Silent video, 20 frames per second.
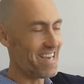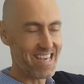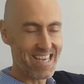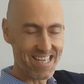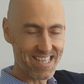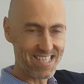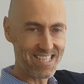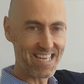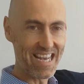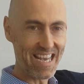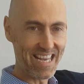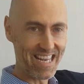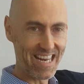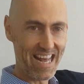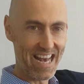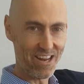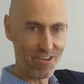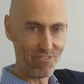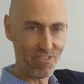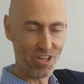it's taken
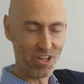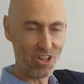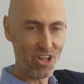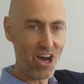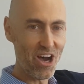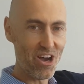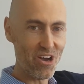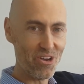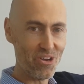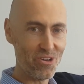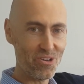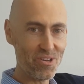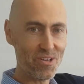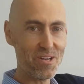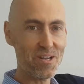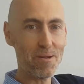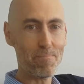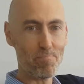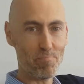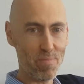out of the
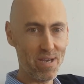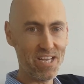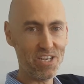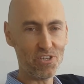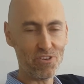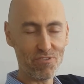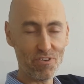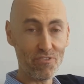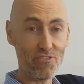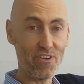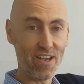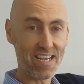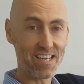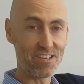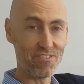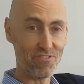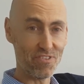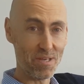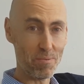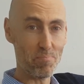loan means you've
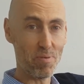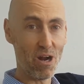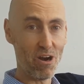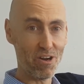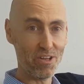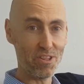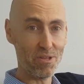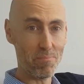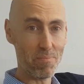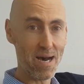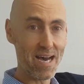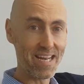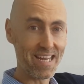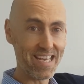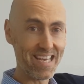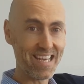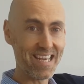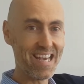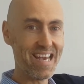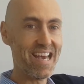effectively borrowed the
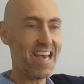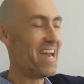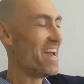money,